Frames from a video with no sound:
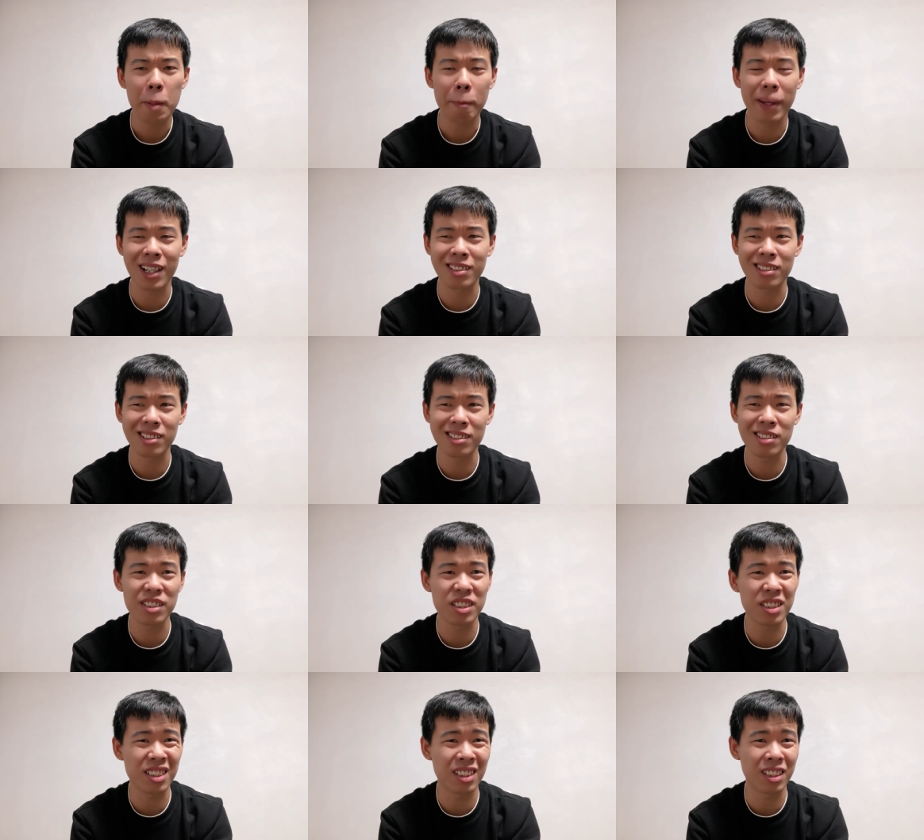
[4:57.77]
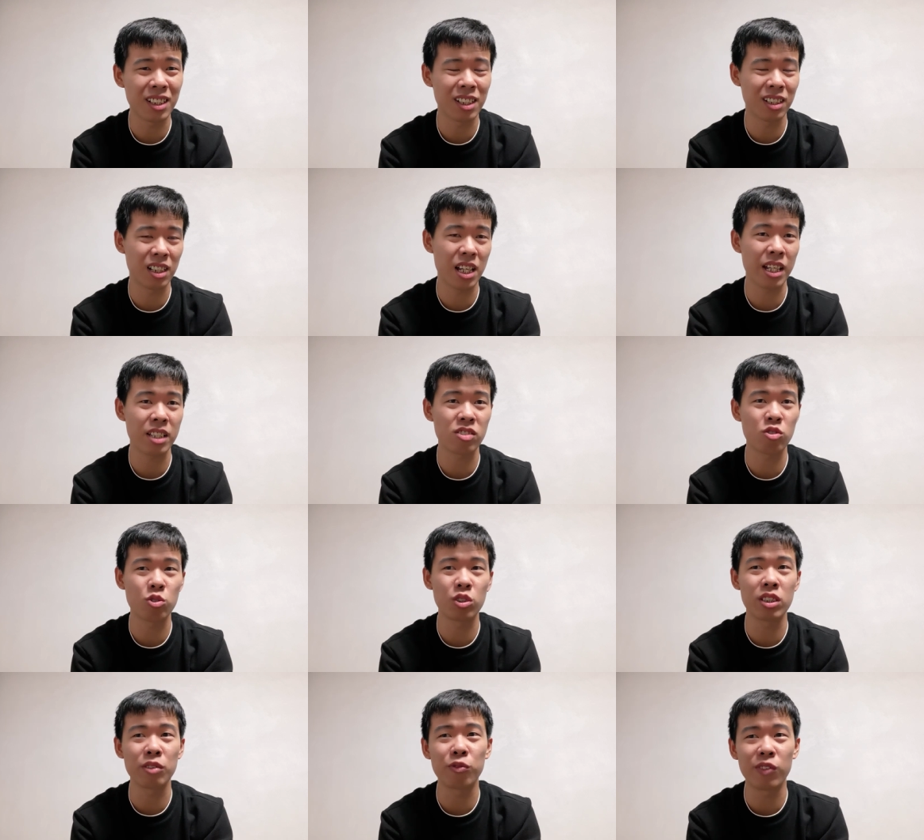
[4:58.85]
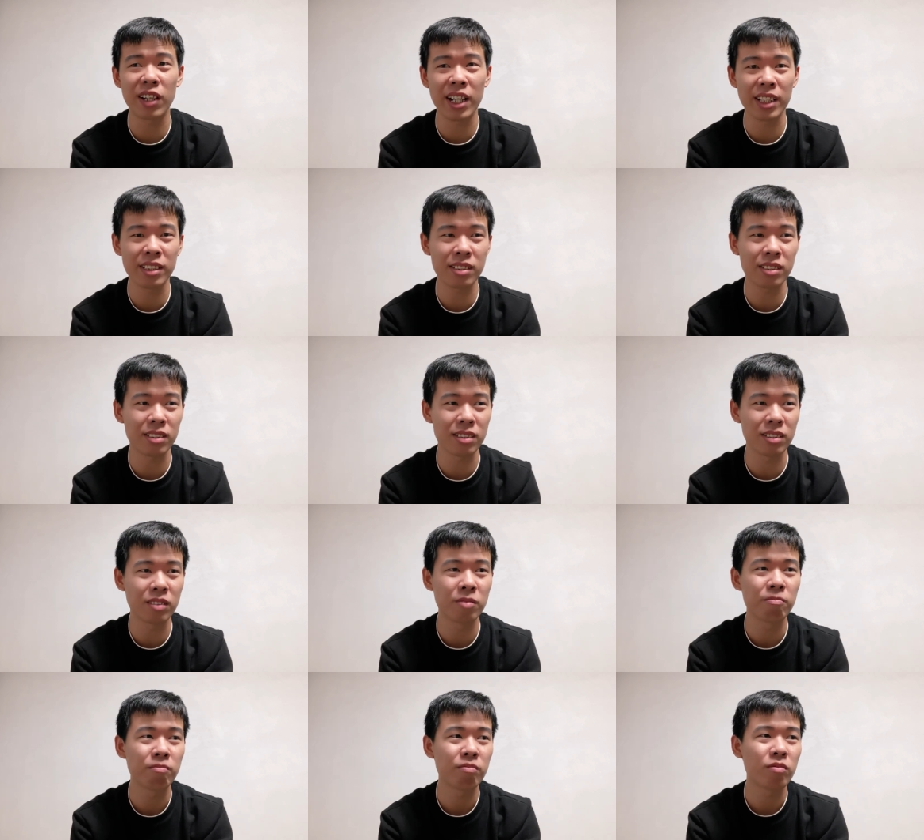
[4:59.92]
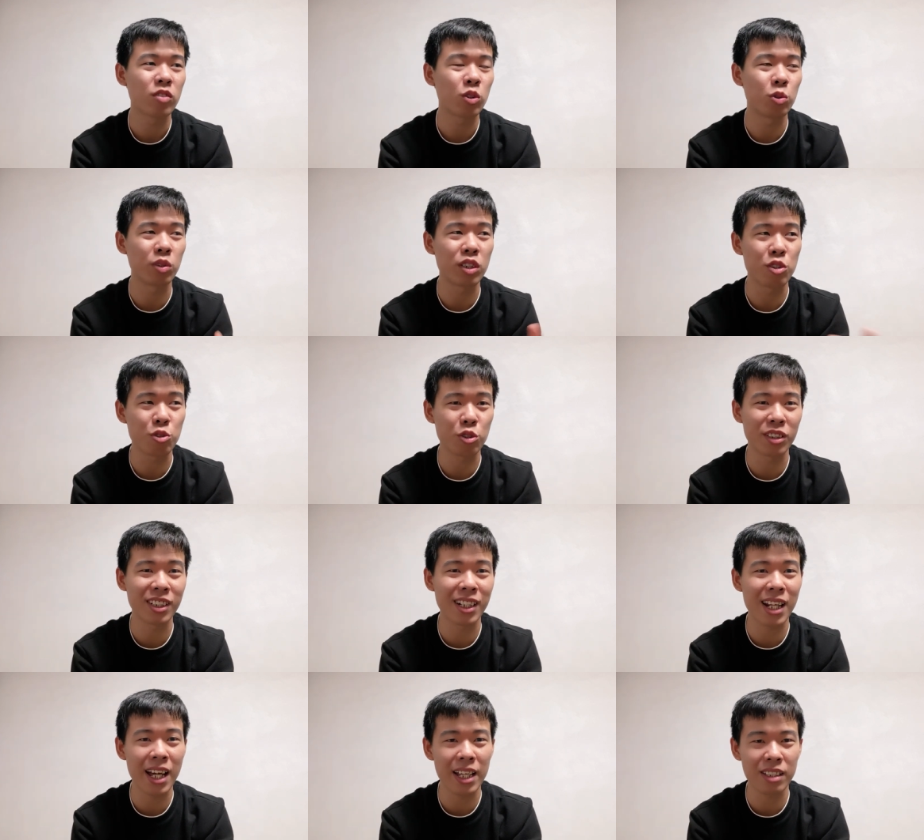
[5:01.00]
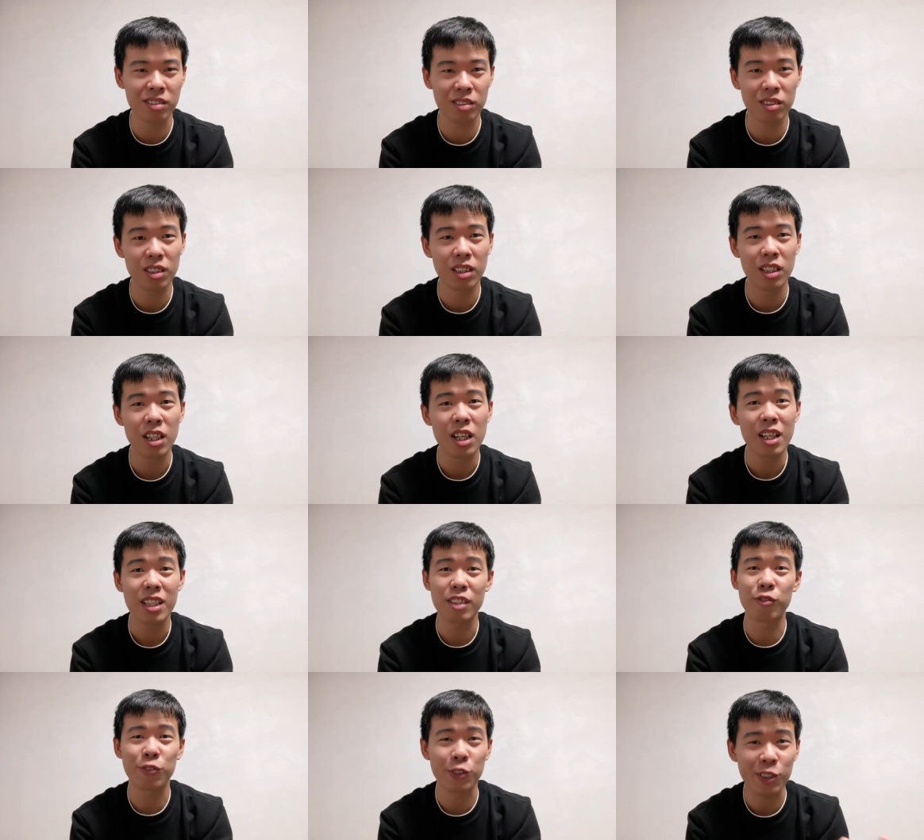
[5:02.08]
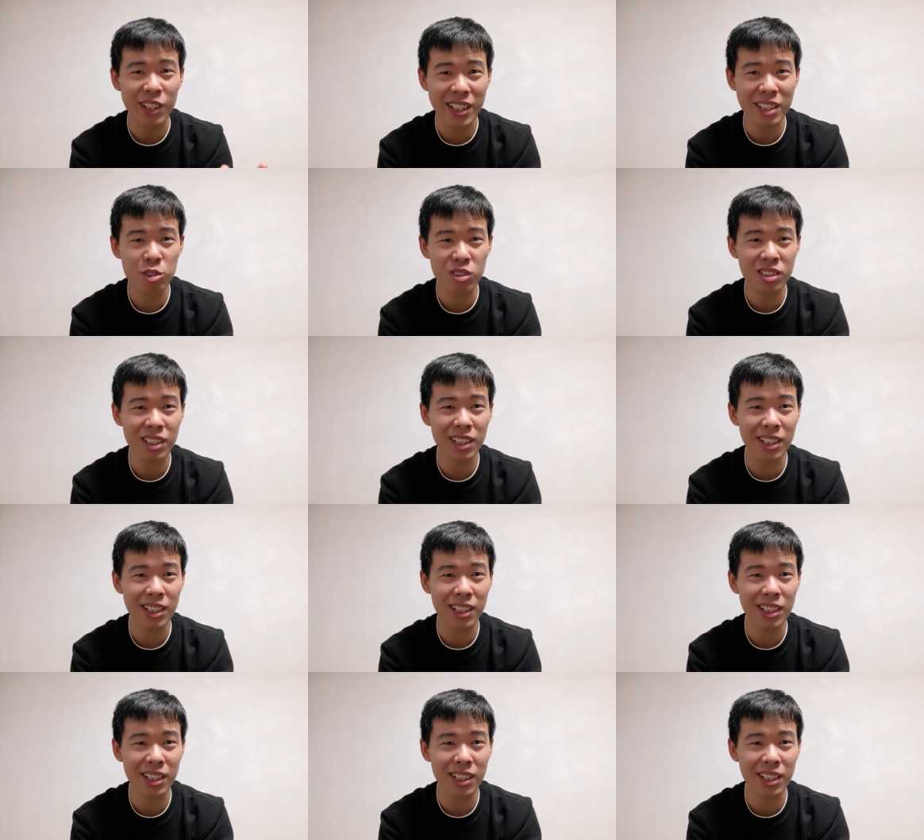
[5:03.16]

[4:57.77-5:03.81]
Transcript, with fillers: But it need an uh, extra device to control the lights. If you are interested